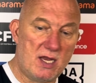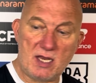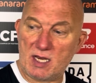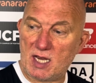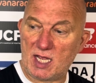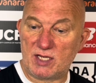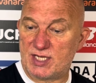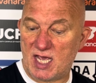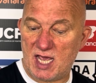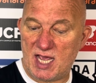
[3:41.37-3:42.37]
And like you
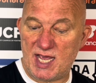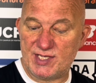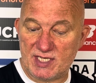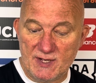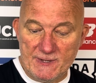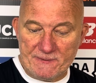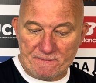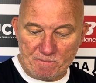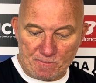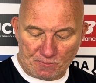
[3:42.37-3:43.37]
say, it
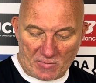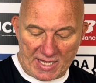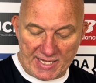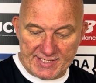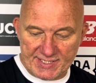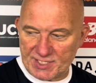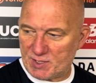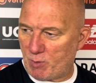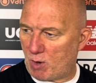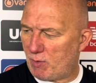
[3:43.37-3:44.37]
is a disappointment.